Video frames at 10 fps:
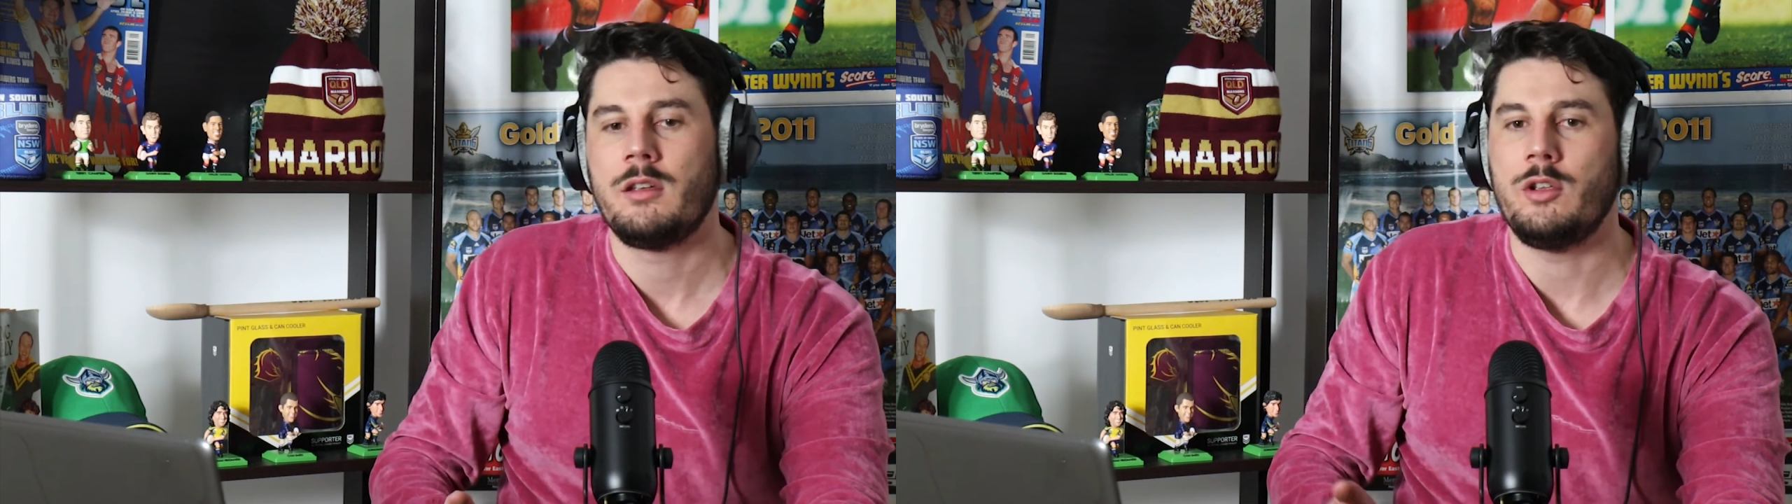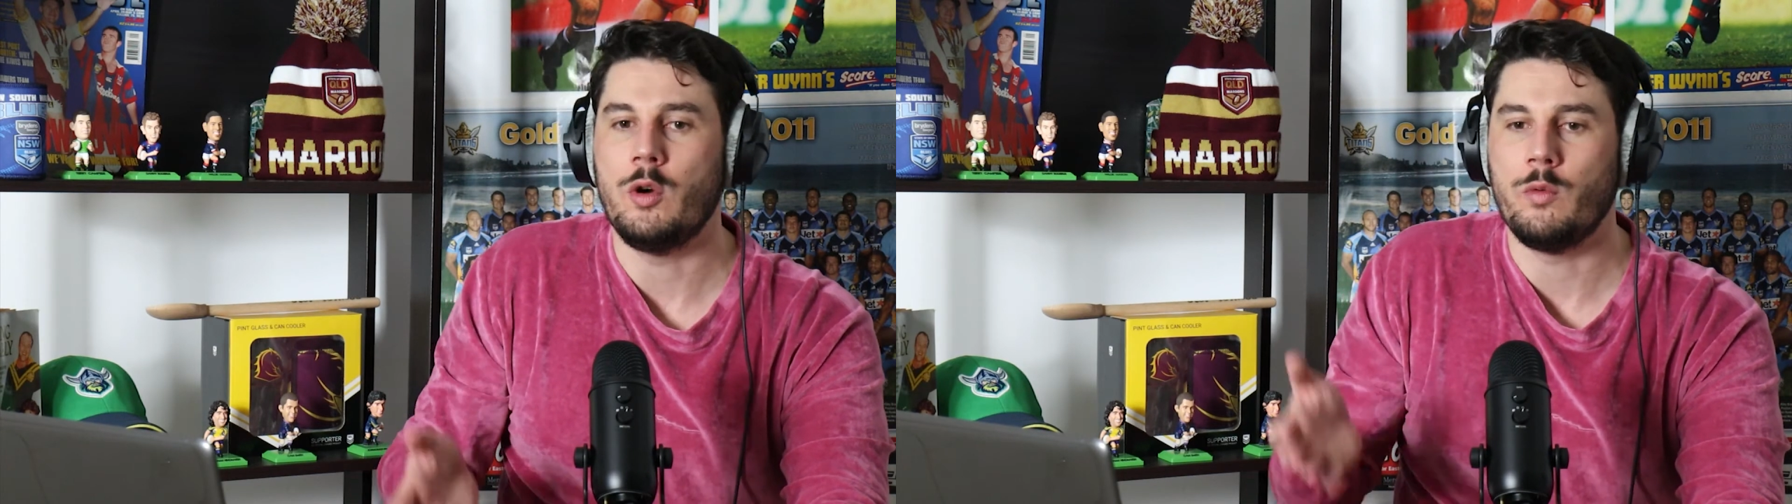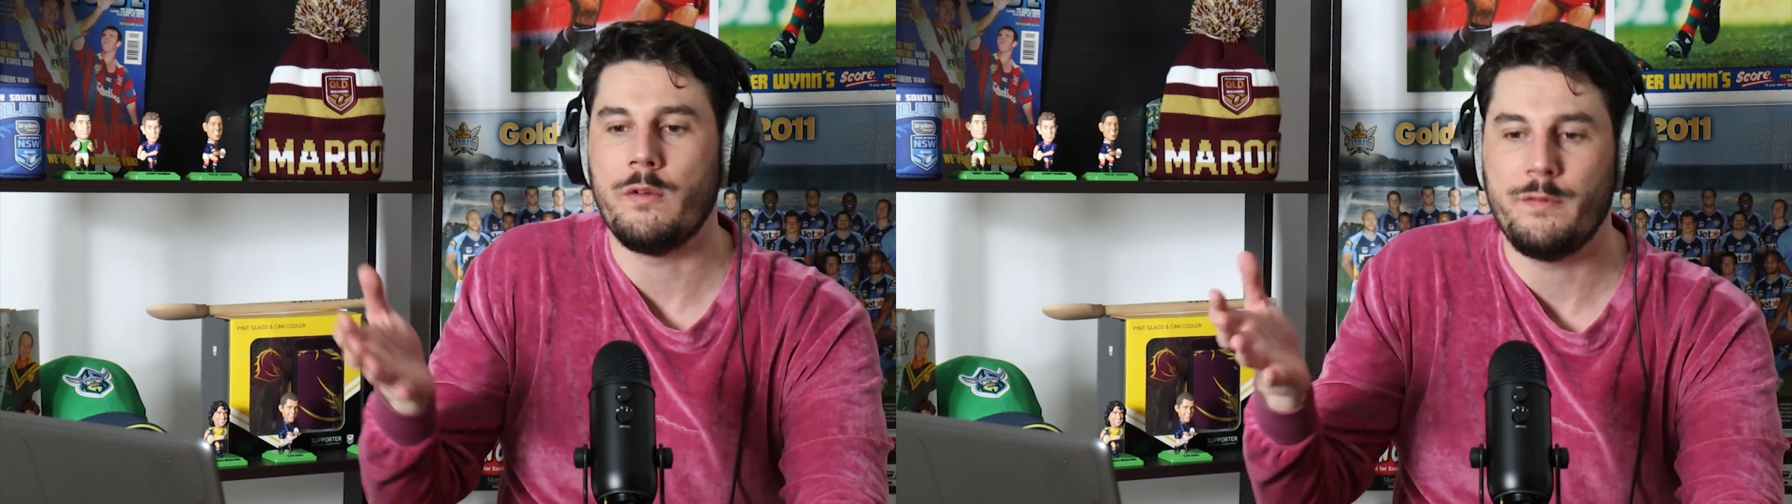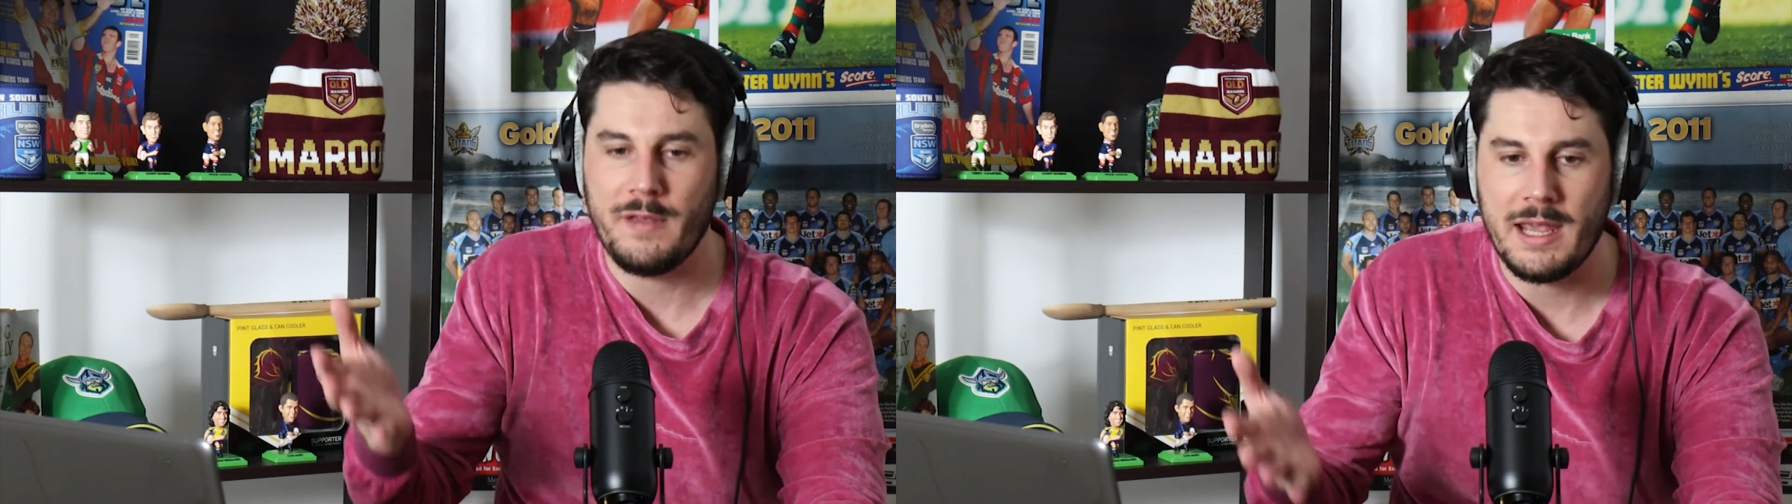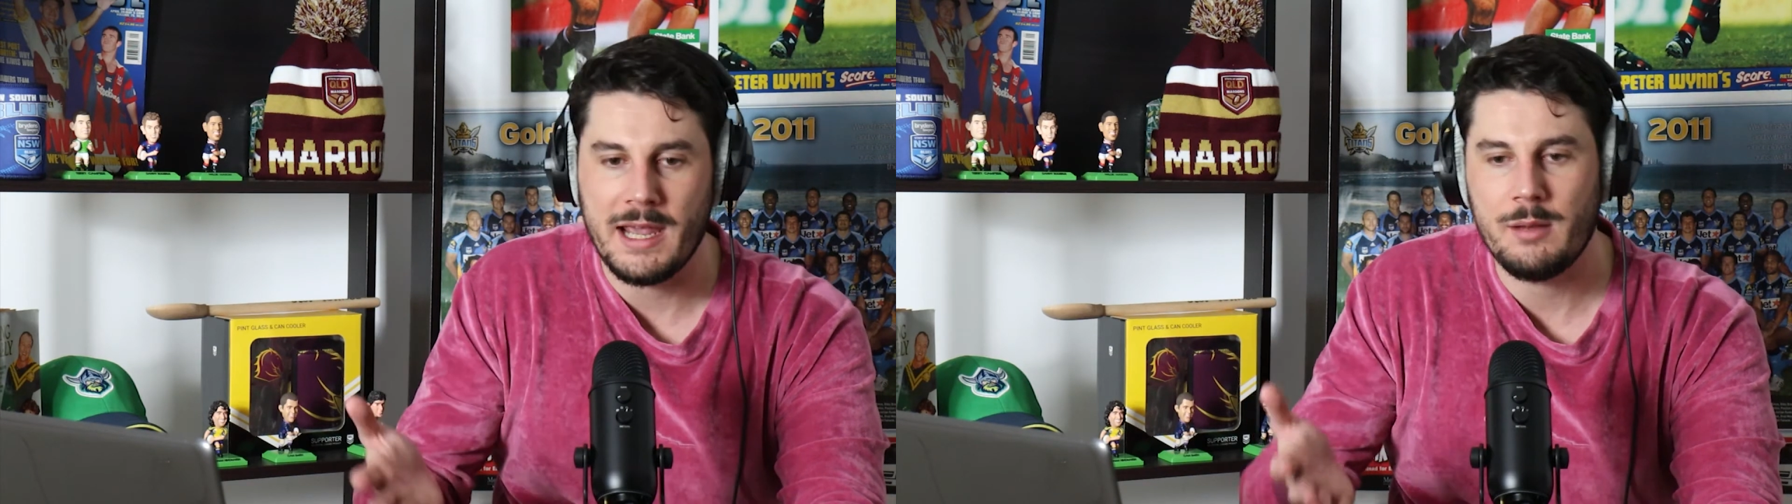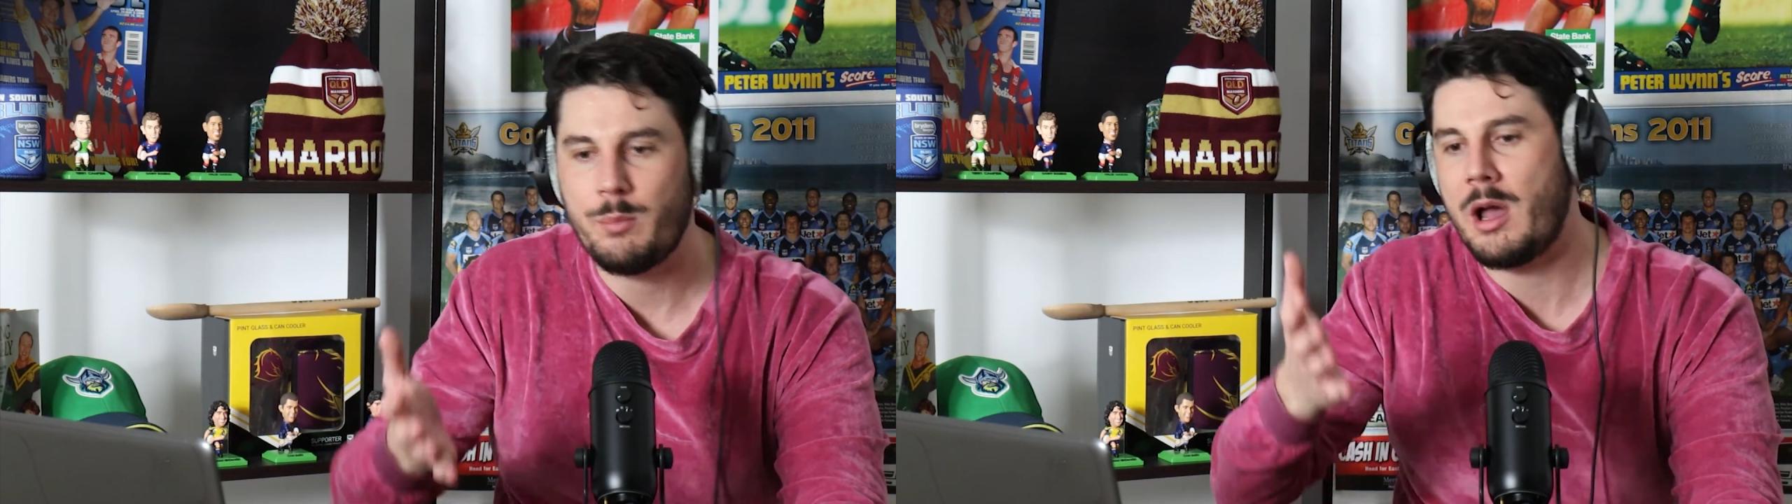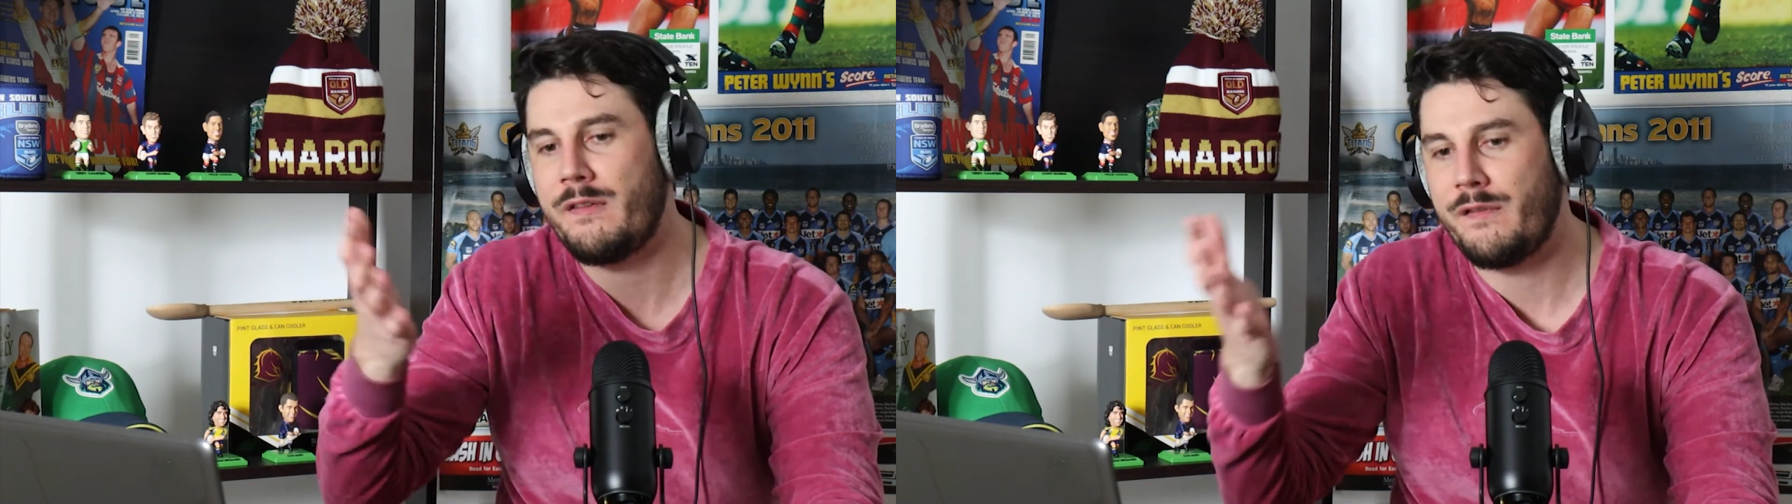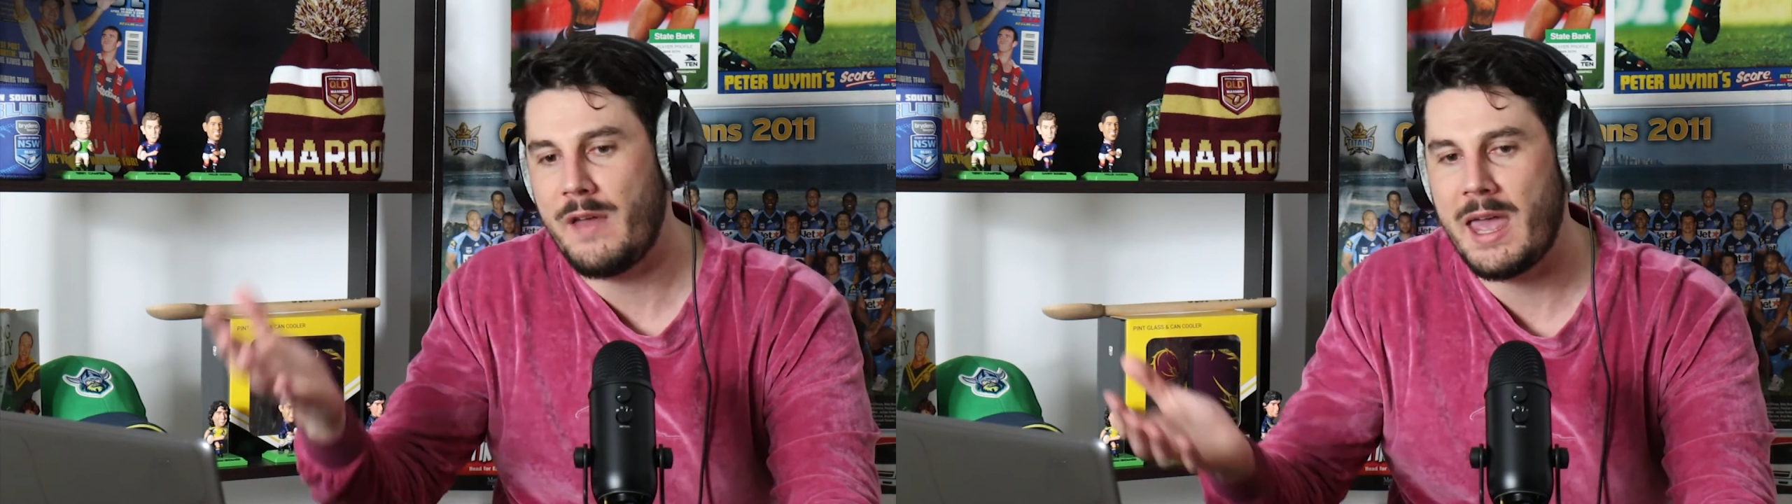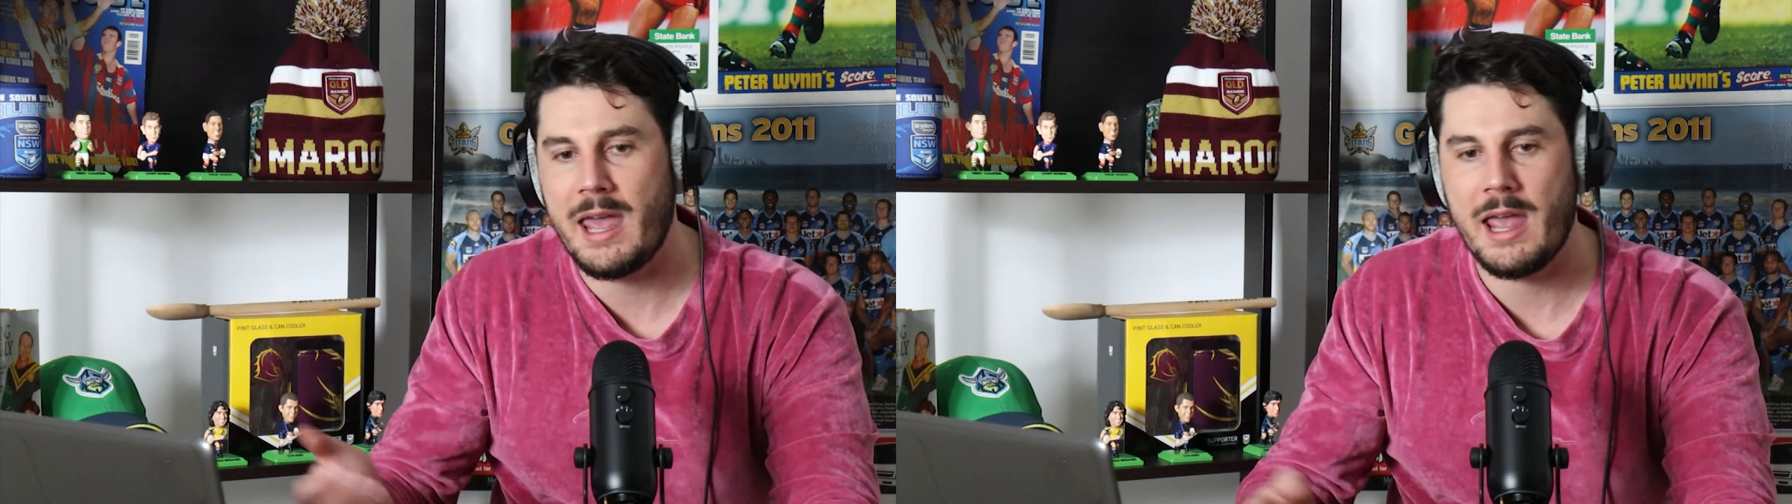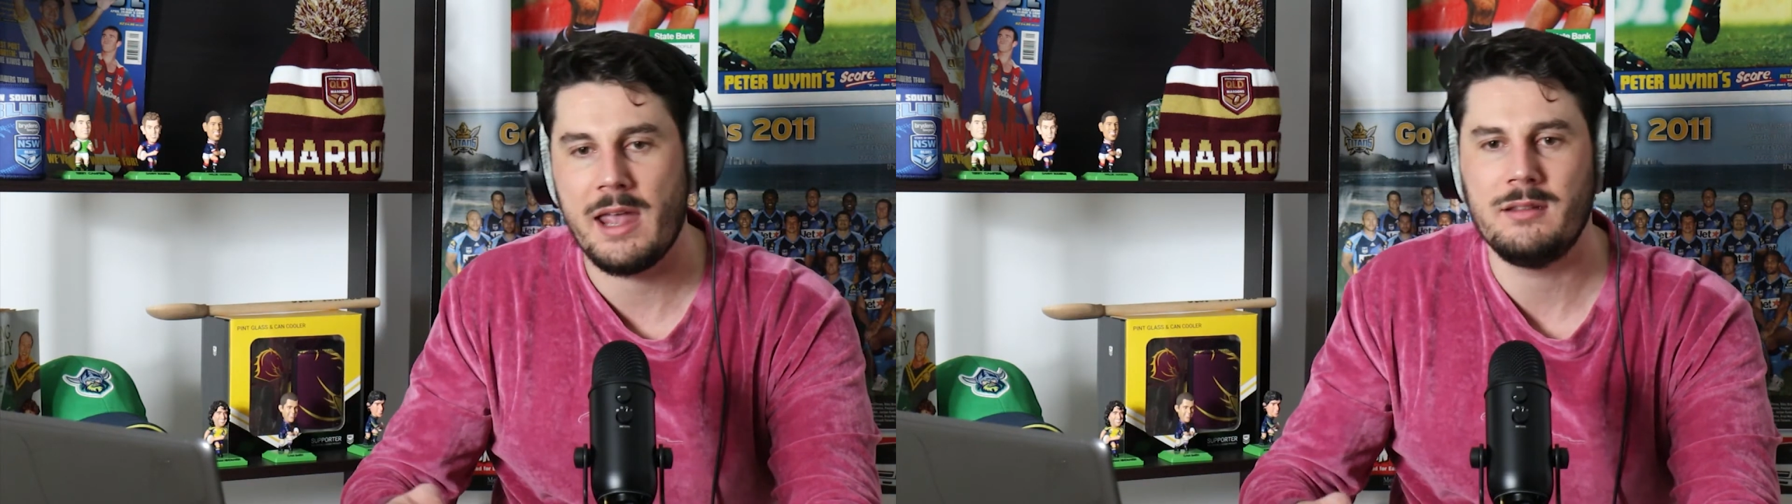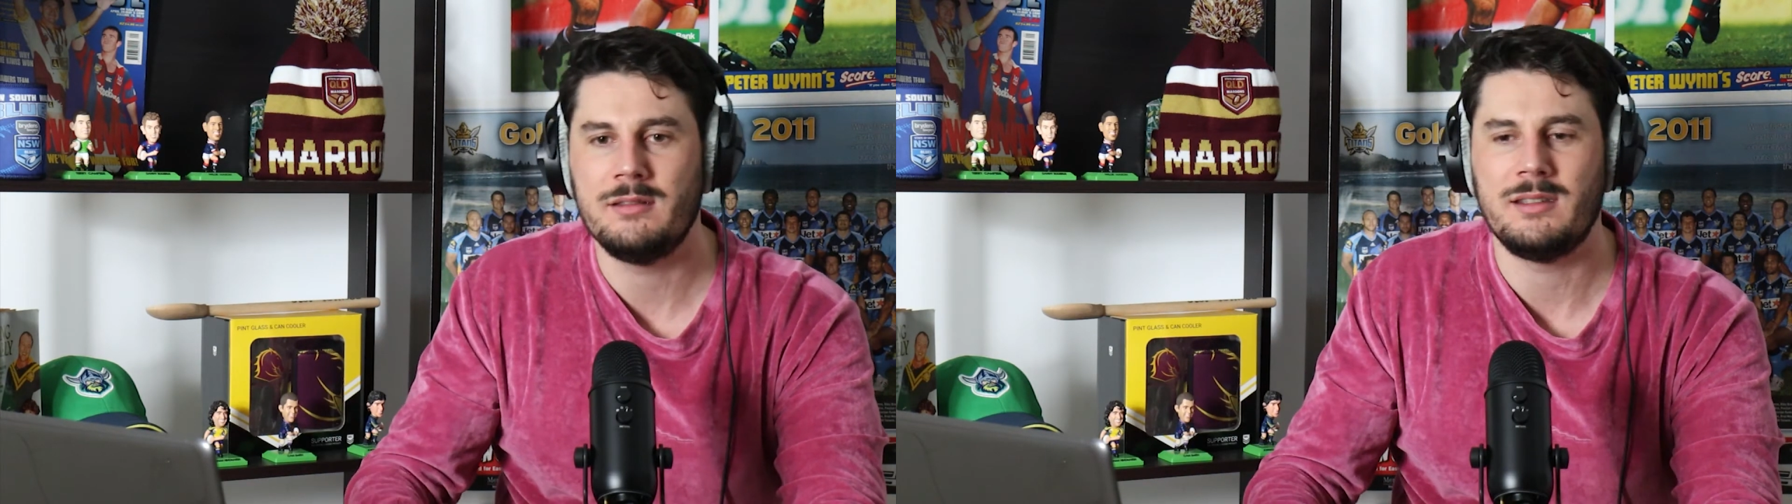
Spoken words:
You're revered by fans,